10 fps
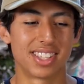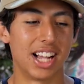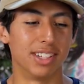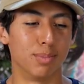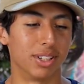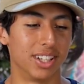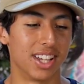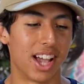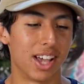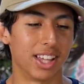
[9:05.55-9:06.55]
It sounded pretty
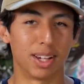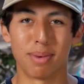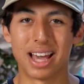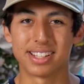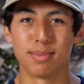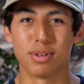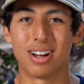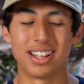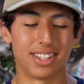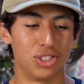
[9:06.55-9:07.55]
dialed, like a
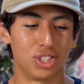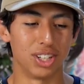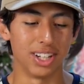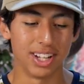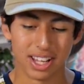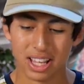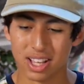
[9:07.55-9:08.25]
basketball, as it should.